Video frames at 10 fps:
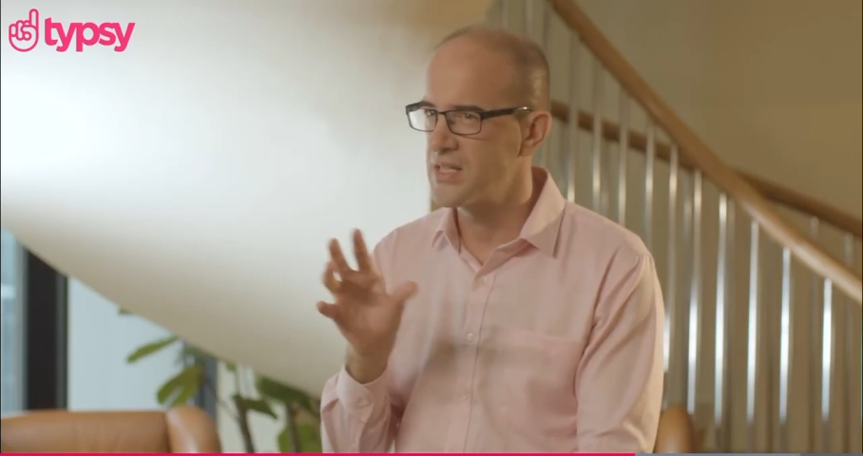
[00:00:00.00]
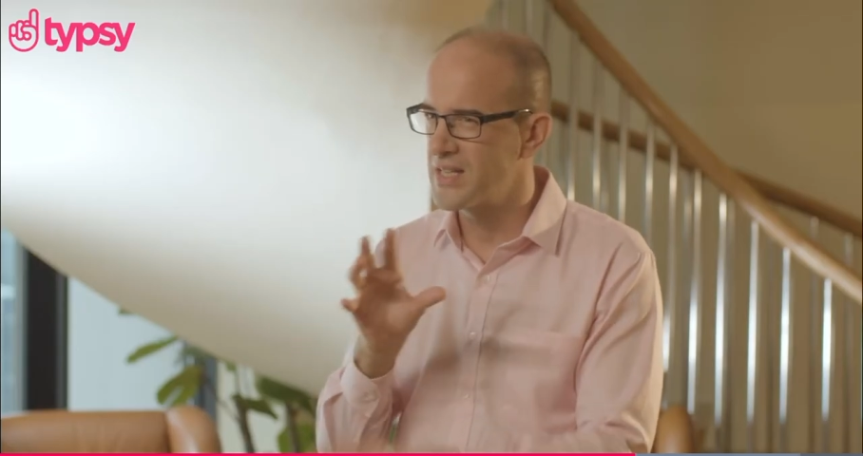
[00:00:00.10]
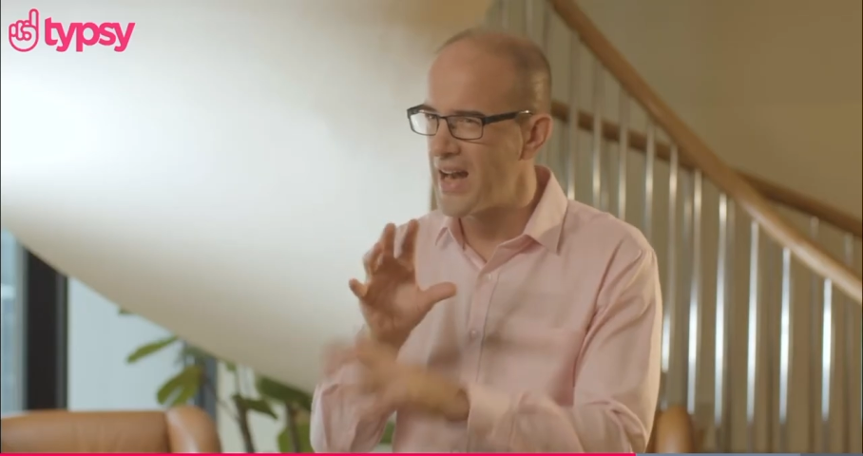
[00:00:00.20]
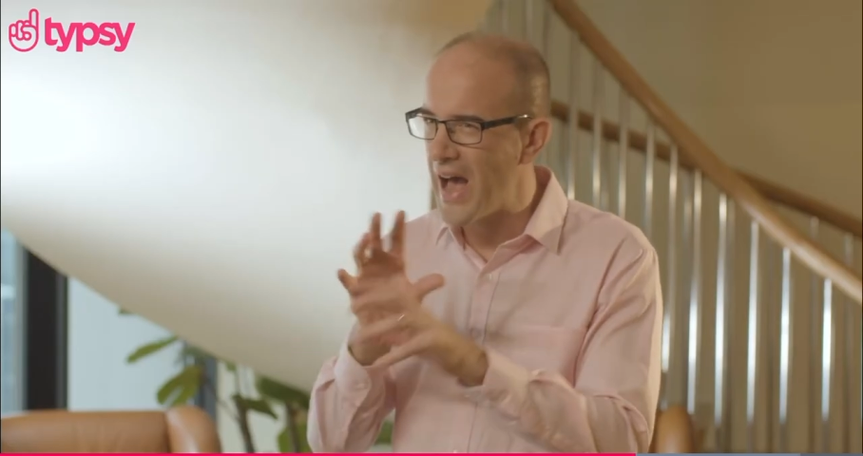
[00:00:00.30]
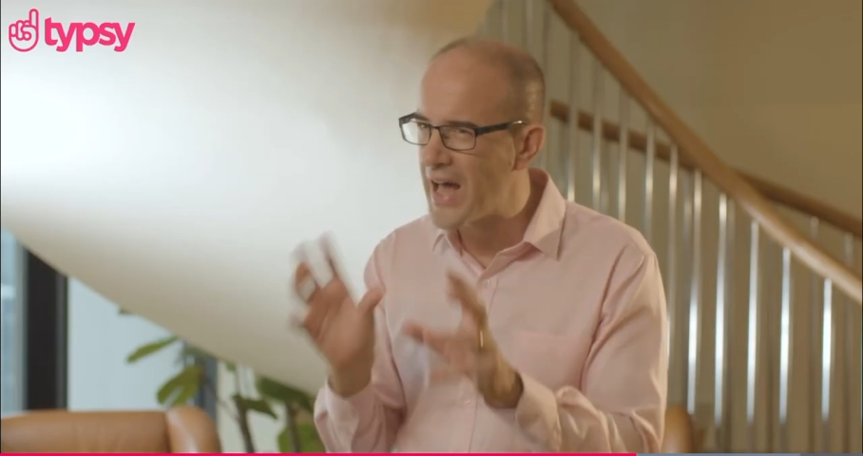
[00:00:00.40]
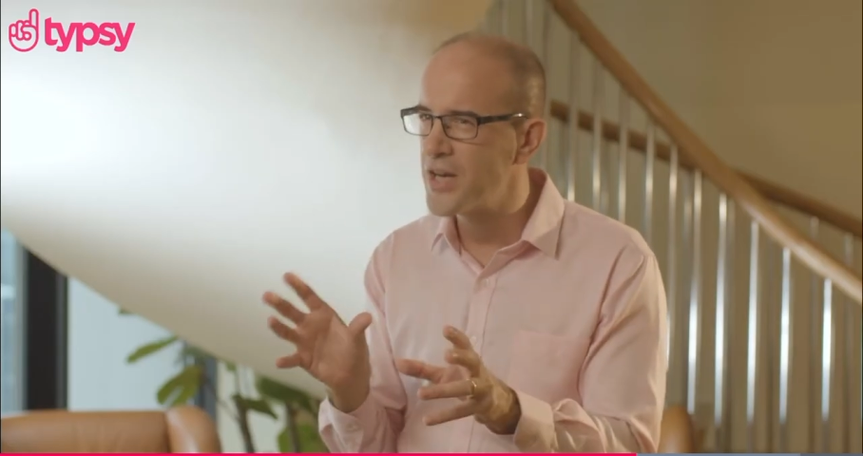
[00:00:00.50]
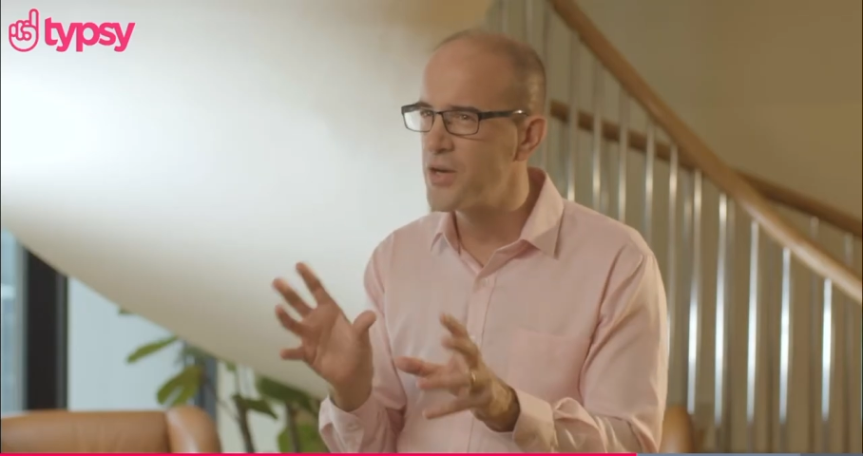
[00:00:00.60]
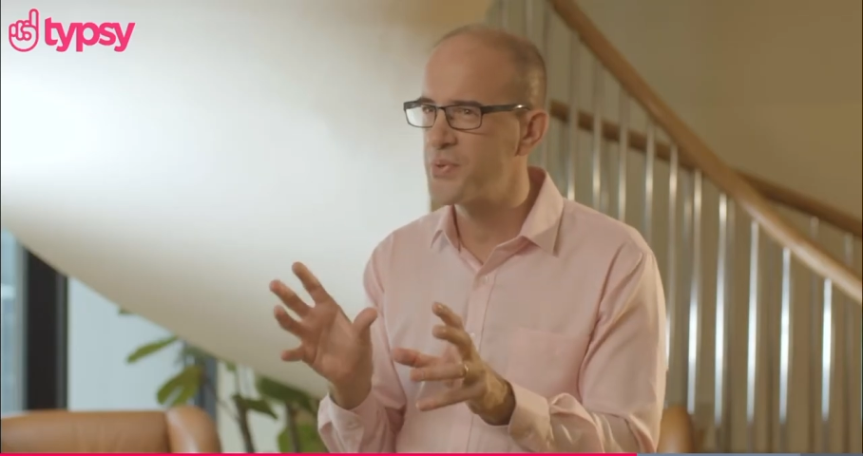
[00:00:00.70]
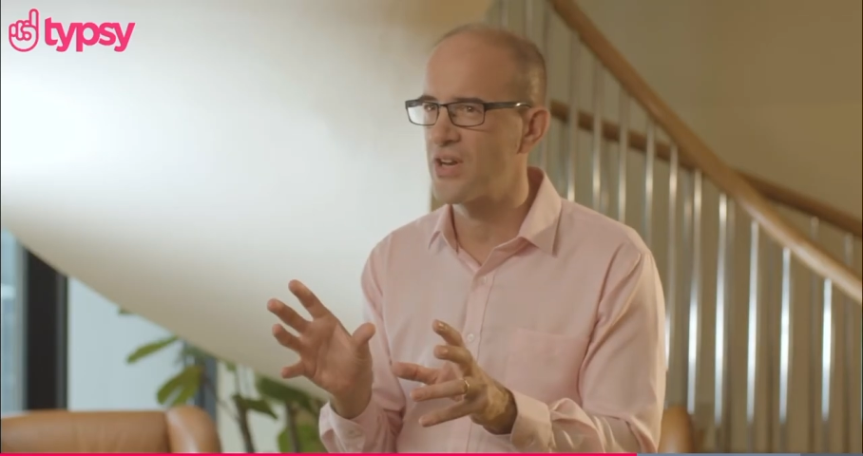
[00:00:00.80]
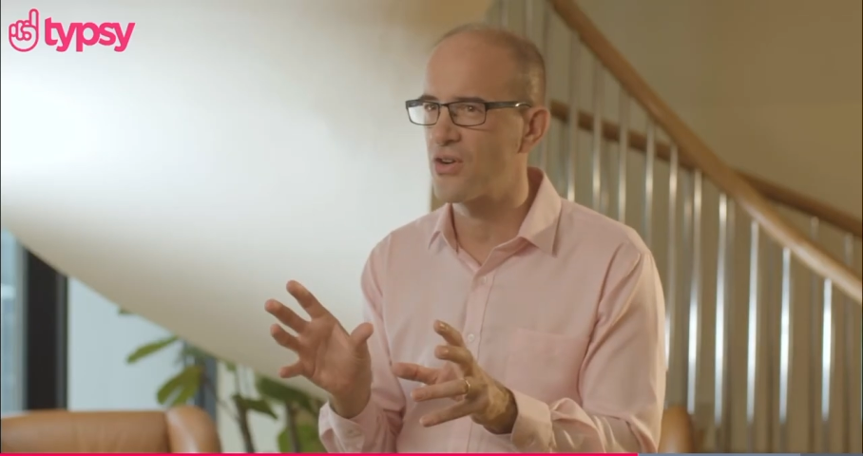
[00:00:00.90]
is in
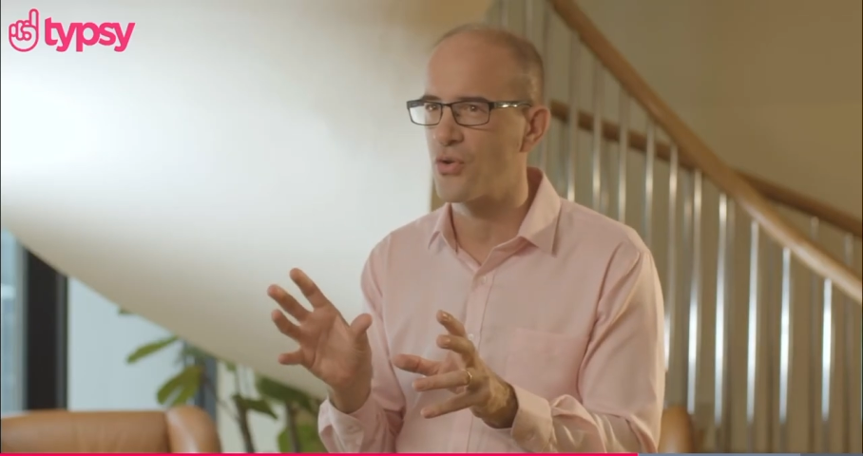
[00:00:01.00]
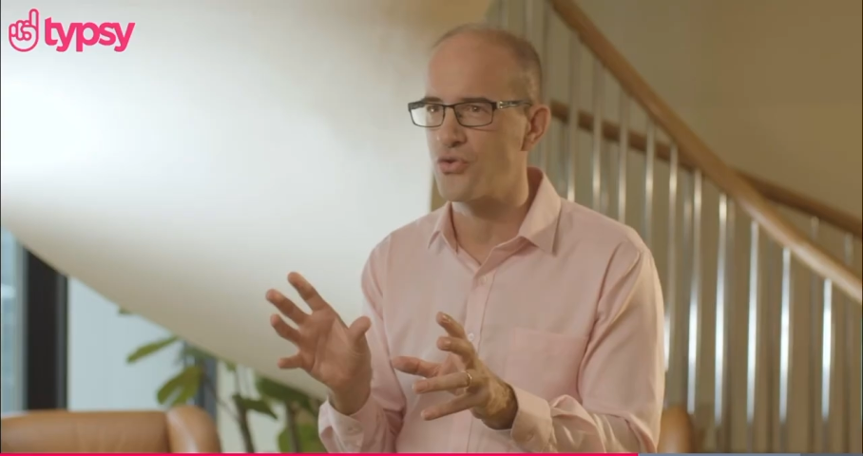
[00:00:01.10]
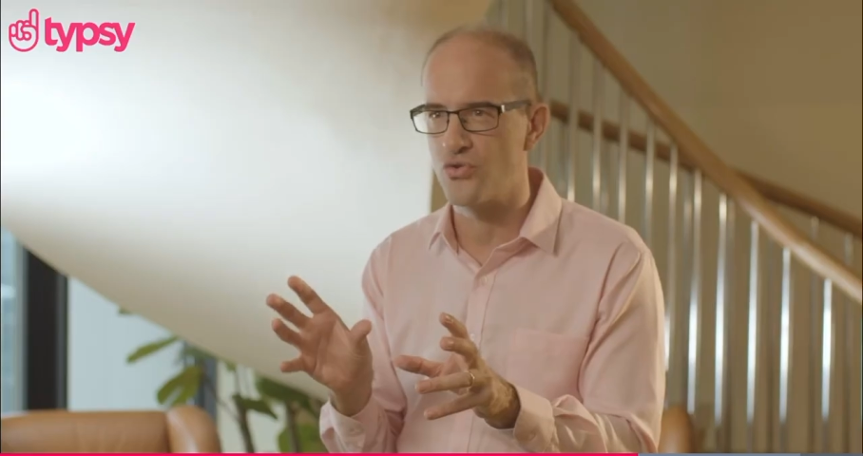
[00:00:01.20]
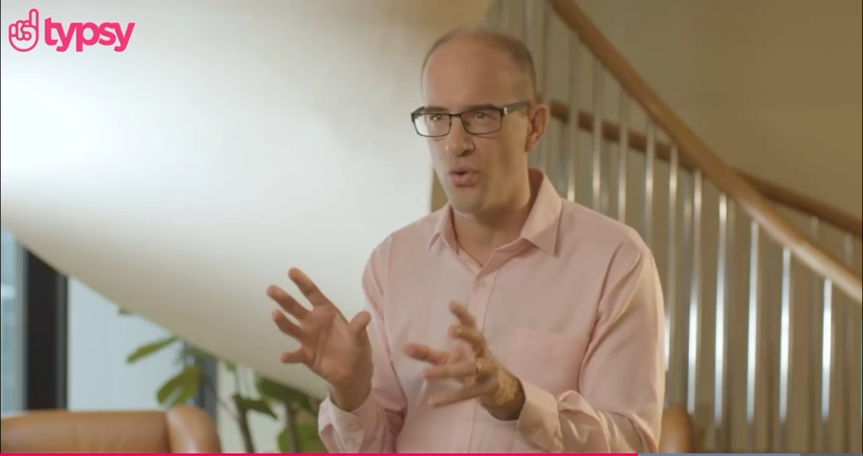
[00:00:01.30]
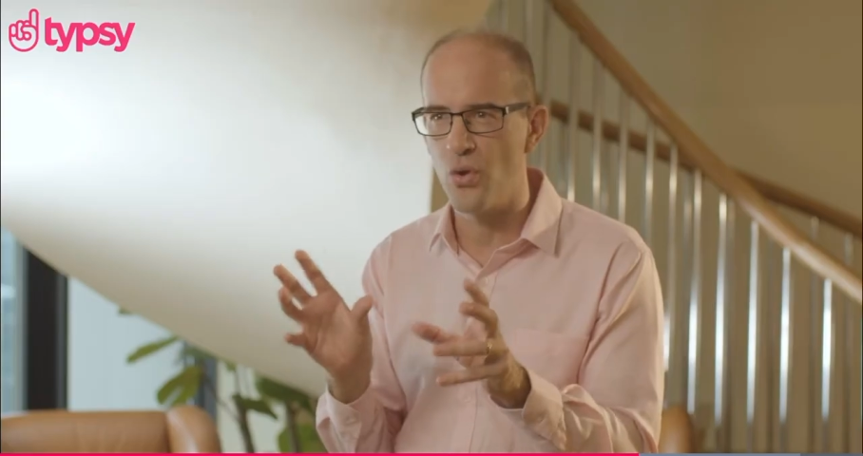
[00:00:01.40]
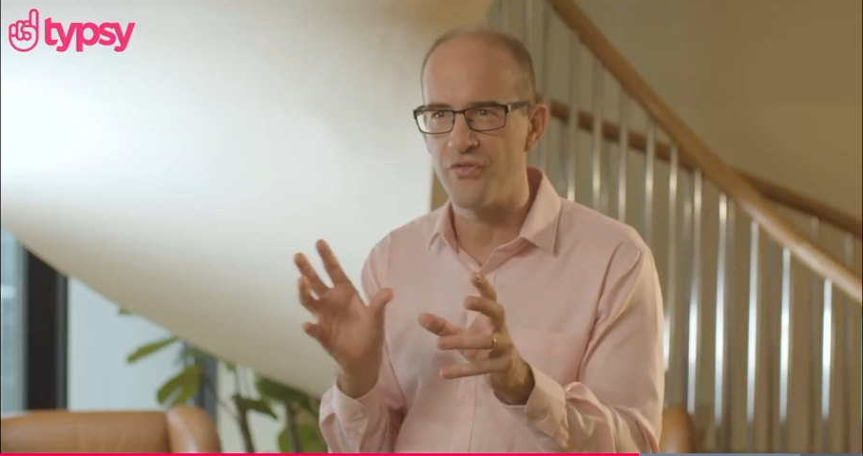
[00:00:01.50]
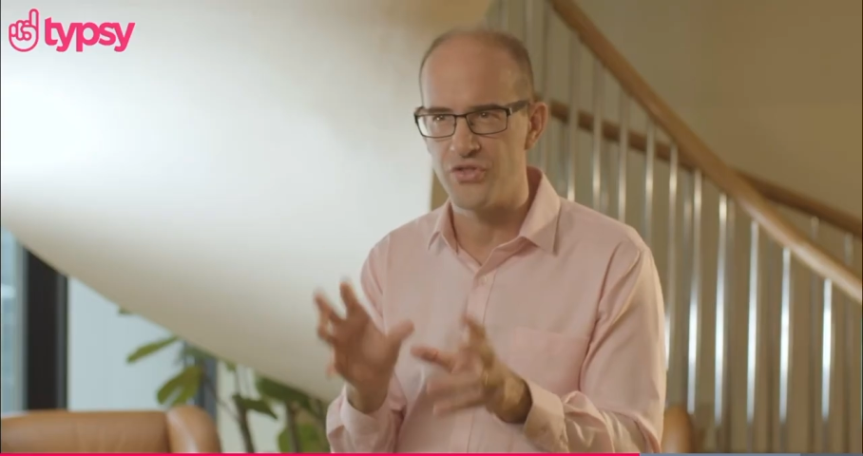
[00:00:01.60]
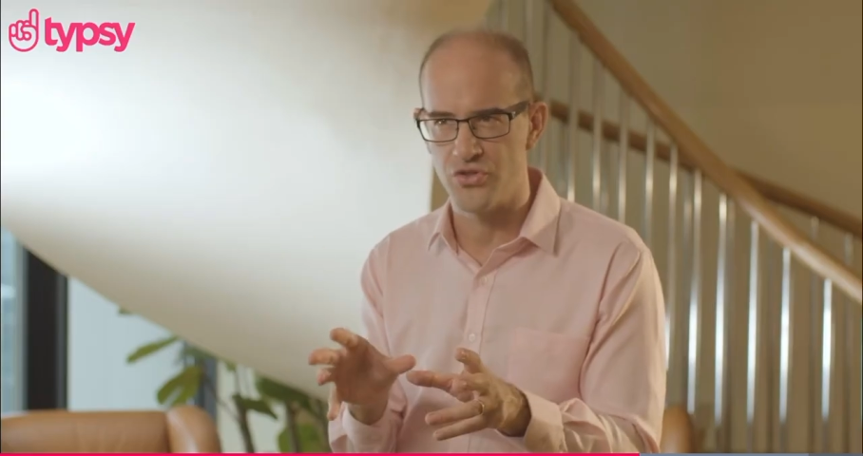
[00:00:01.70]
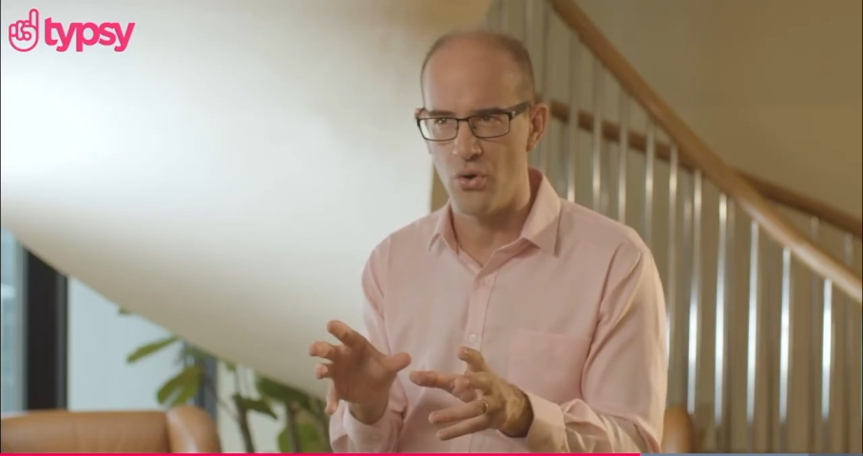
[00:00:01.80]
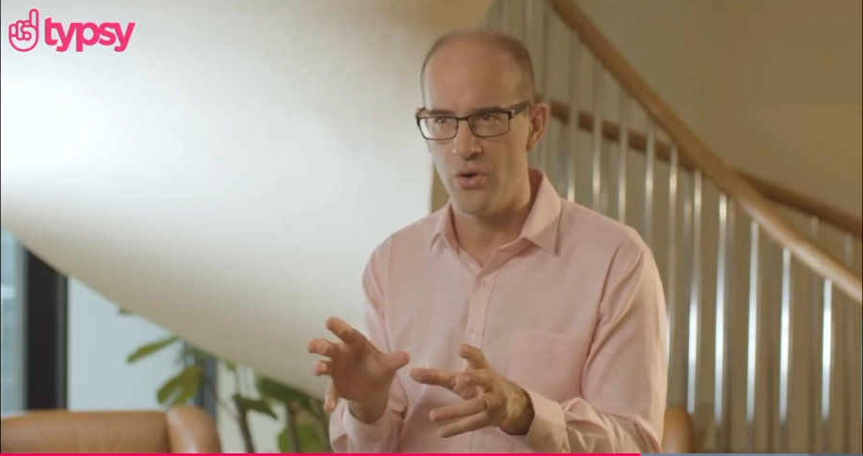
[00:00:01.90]
100% control of
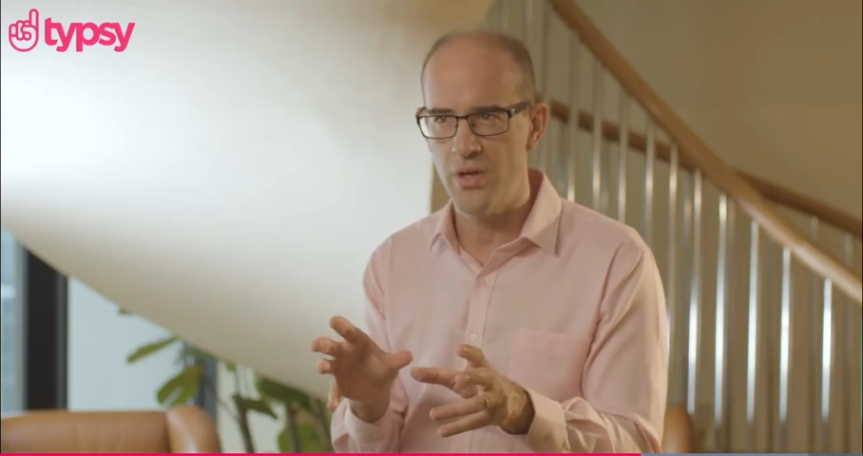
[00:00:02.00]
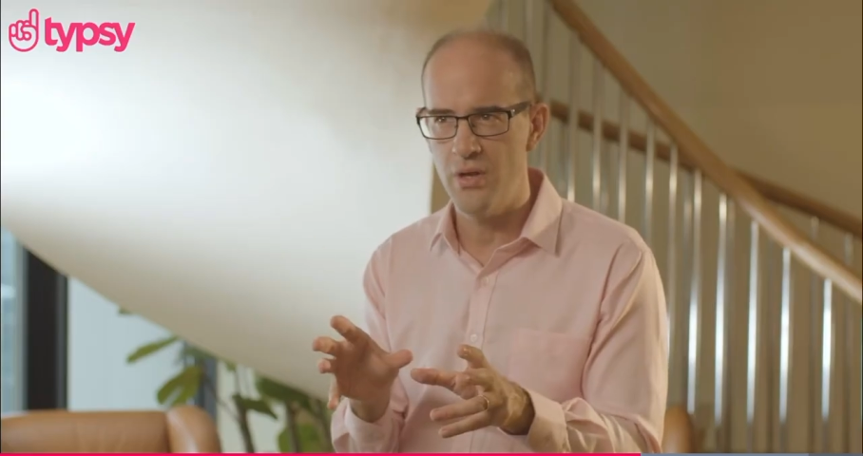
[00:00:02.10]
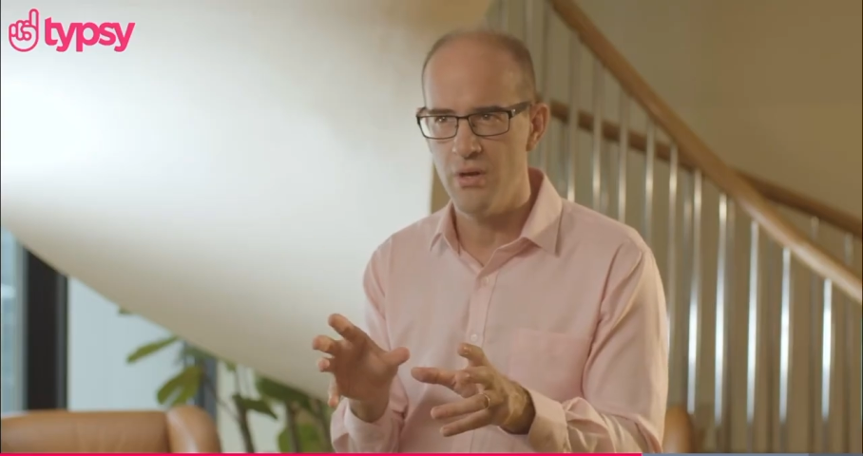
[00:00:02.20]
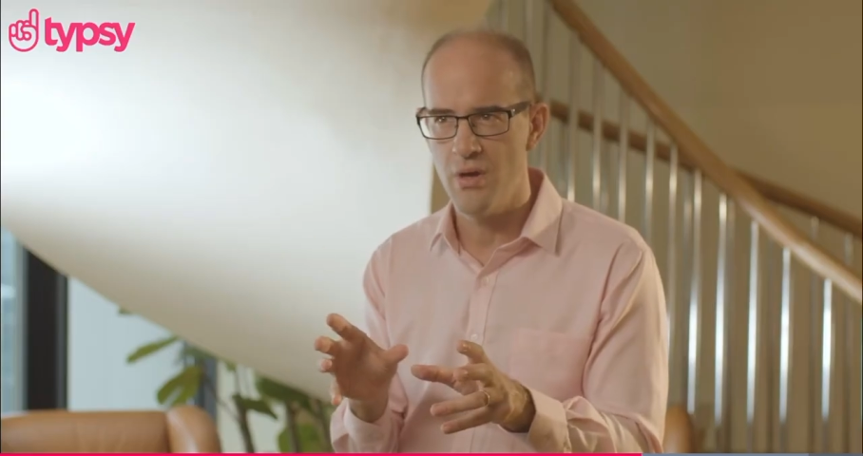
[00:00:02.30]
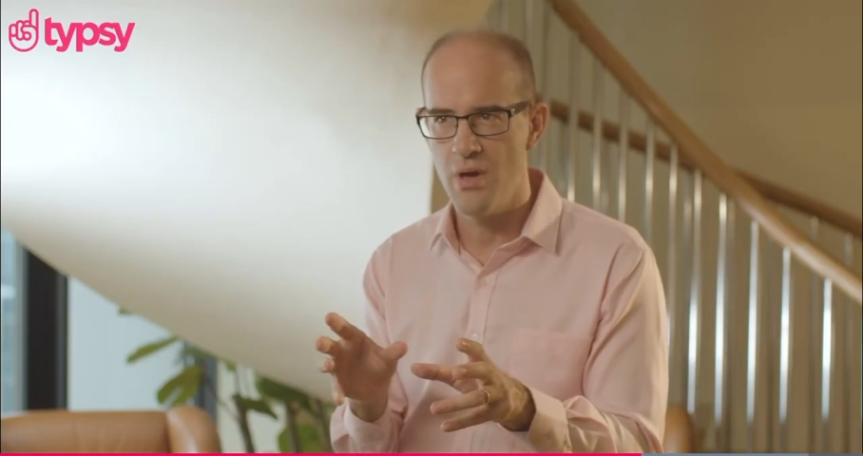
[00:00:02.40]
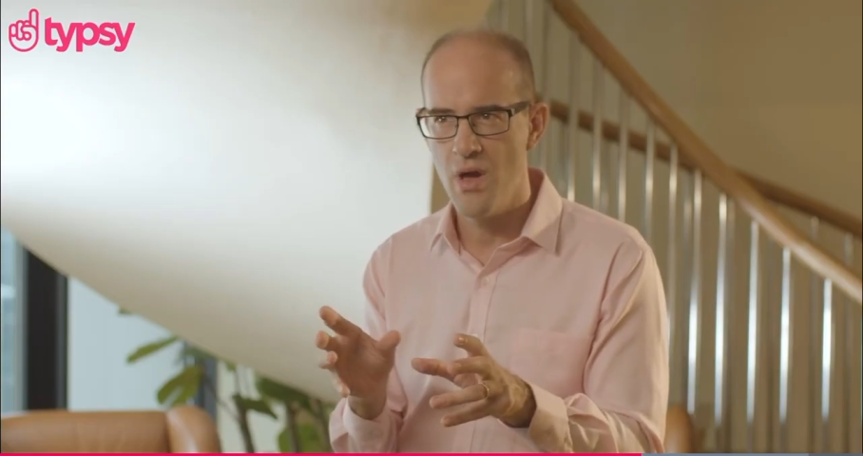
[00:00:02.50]
the story